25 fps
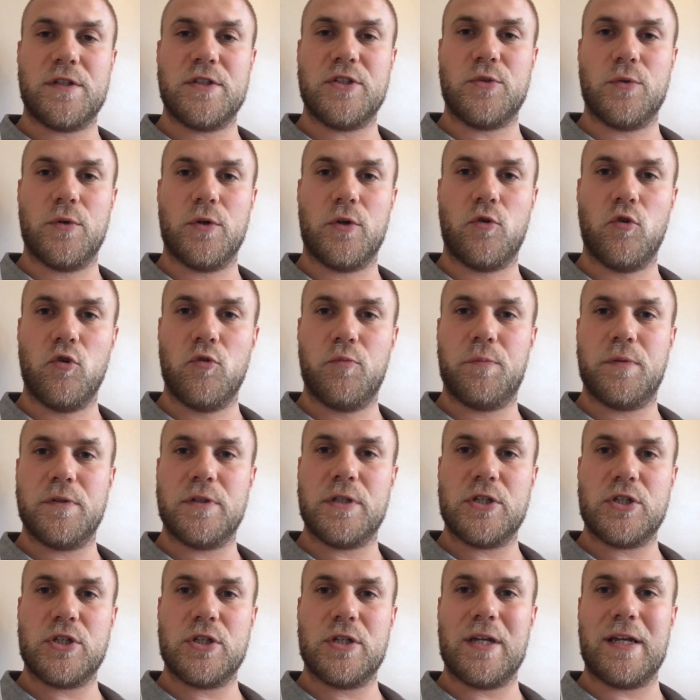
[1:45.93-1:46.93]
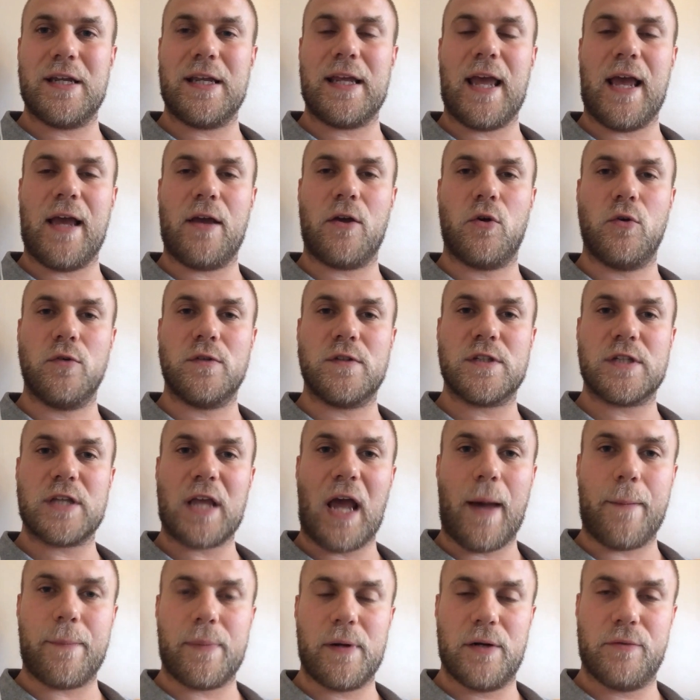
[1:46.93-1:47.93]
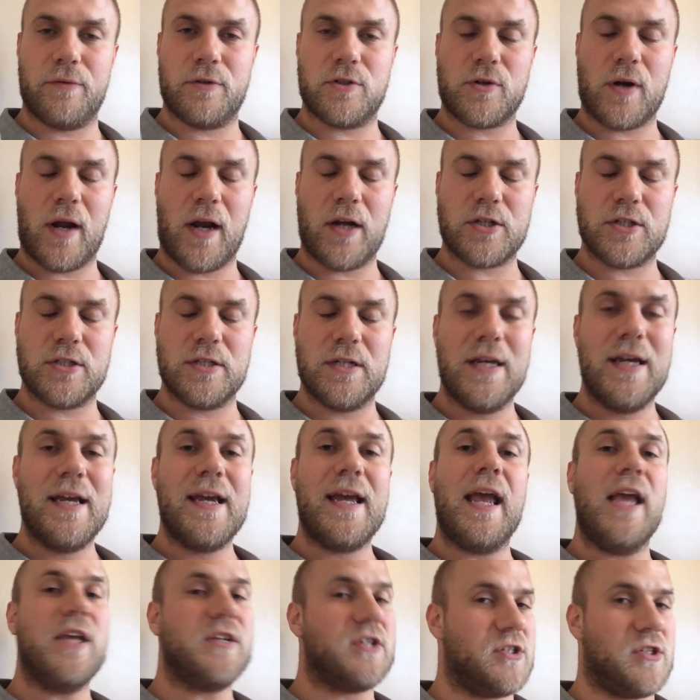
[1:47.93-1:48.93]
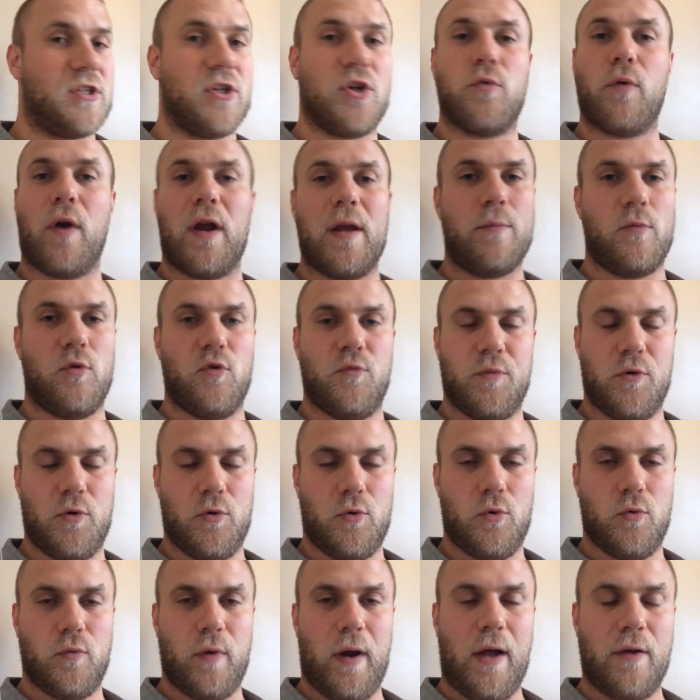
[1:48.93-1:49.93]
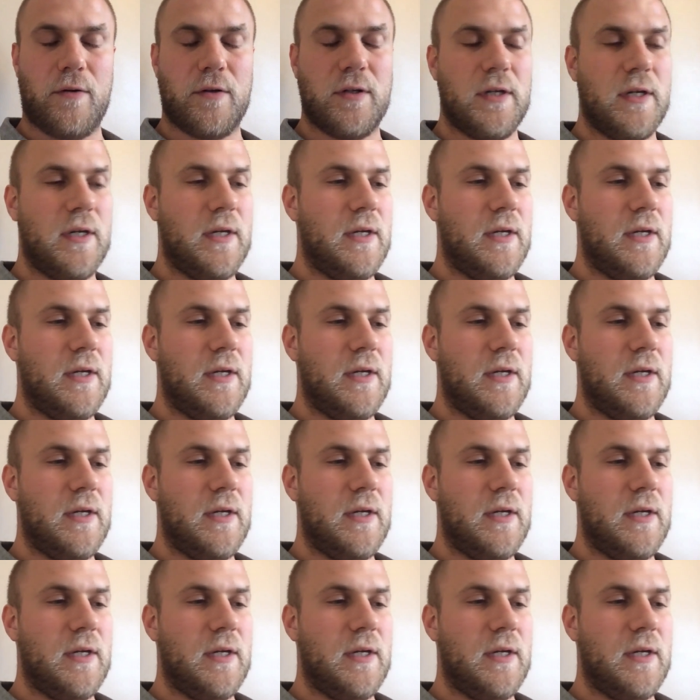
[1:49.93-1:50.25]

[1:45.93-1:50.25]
into a good position and get good scapular retraction. It's just a great movement all round.